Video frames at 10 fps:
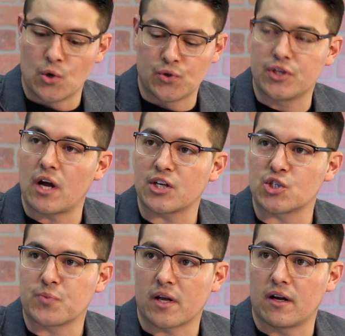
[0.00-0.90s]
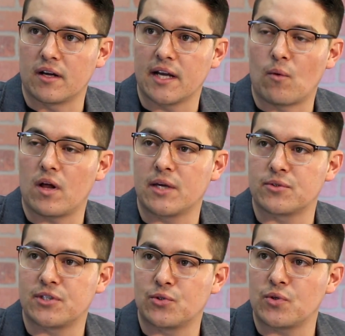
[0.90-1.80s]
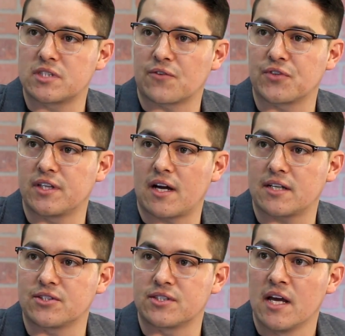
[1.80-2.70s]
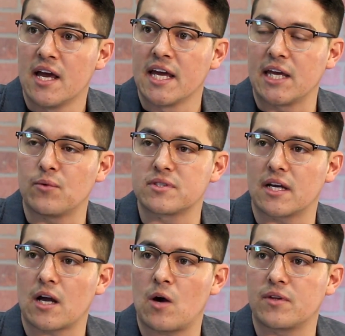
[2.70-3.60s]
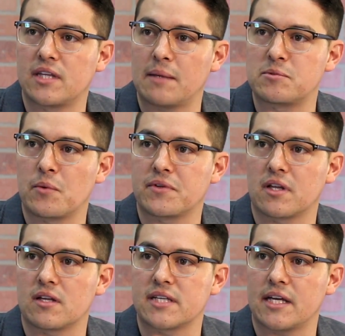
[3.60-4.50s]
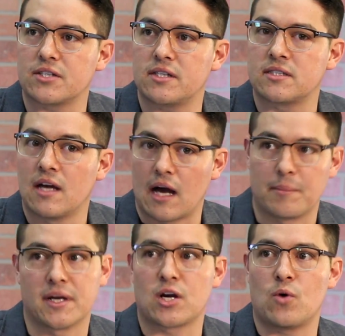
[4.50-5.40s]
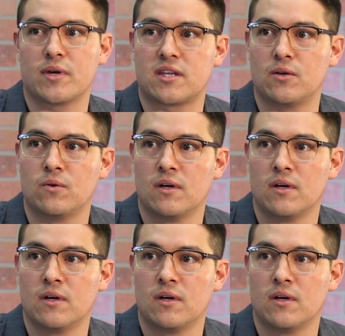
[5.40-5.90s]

who the Dodgers brought on, and while he was still doing stuff for the Dodgers, he was like, oh, the team's moving to Los Angeles, I'm going to go with you.